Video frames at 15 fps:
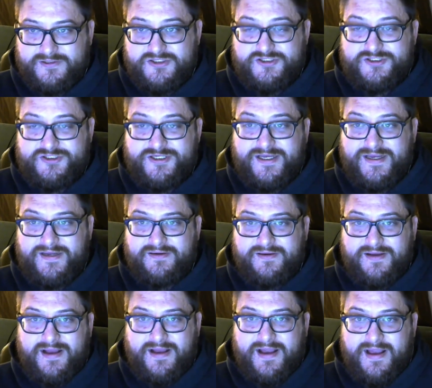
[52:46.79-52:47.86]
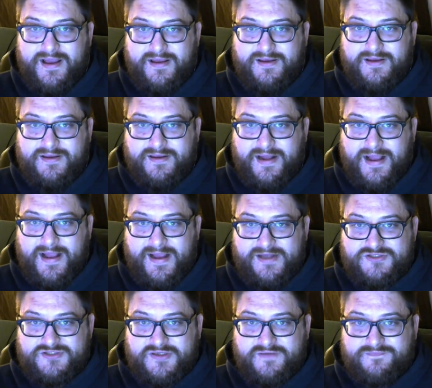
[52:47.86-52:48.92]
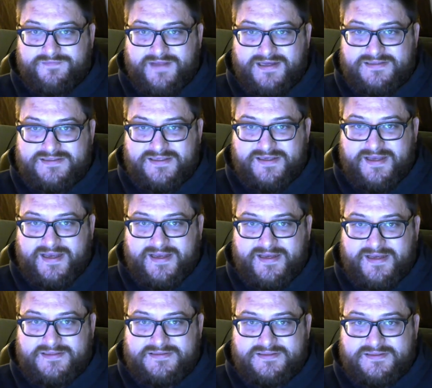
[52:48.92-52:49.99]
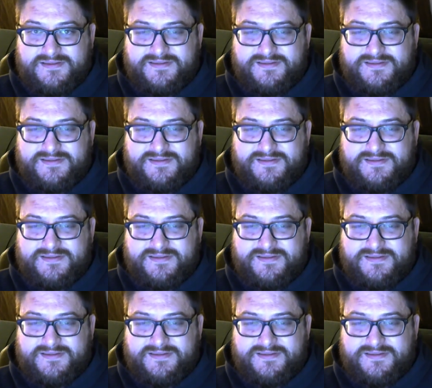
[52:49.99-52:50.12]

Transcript: Shit. And actually, if that's the case,